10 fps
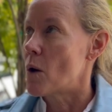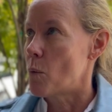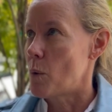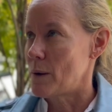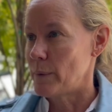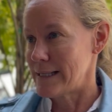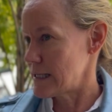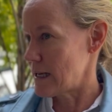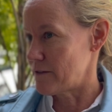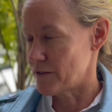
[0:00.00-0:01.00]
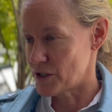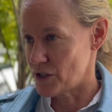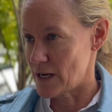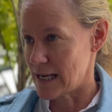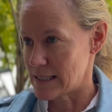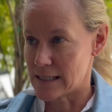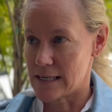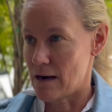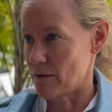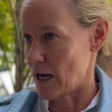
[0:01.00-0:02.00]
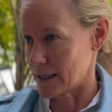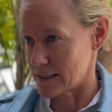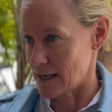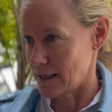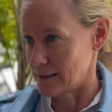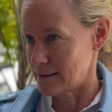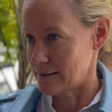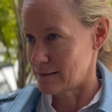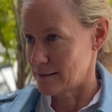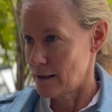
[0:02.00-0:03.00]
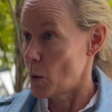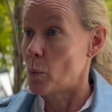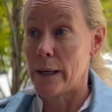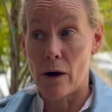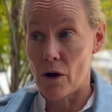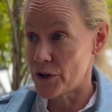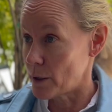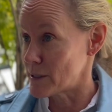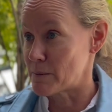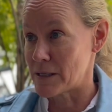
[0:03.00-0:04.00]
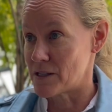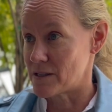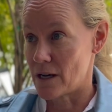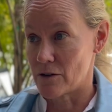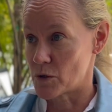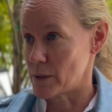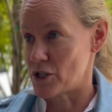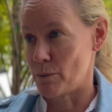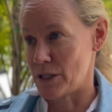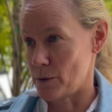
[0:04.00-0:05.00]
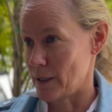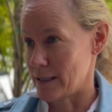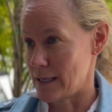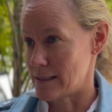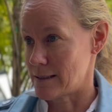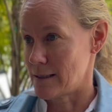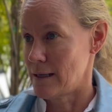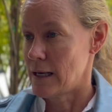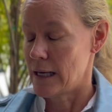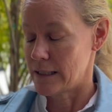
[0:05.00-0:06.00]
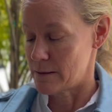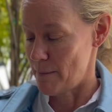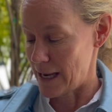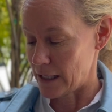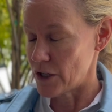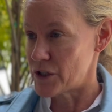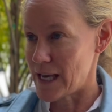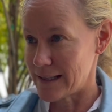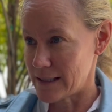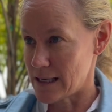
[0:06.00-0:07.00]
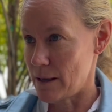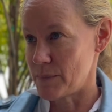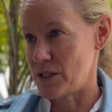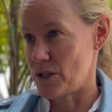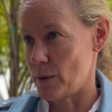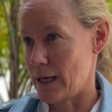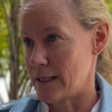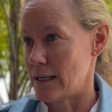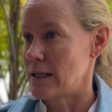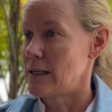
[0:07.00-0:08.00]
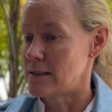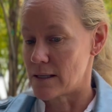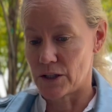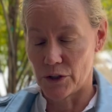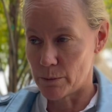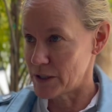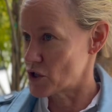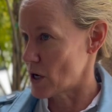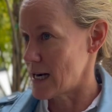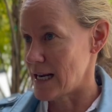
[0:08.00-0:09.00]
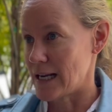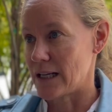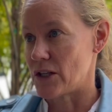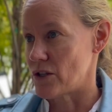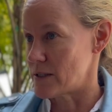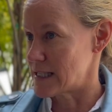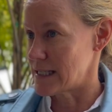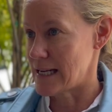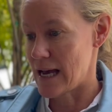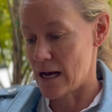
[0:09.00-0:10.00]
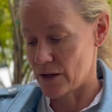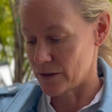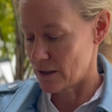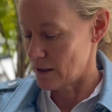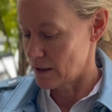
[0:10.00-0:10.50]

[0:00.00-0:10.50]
what we did for two days is not rocket science. We all know as business owners we should be doing this. Mm. It's making you take the time to do it. It's a little bit draining. You sit down,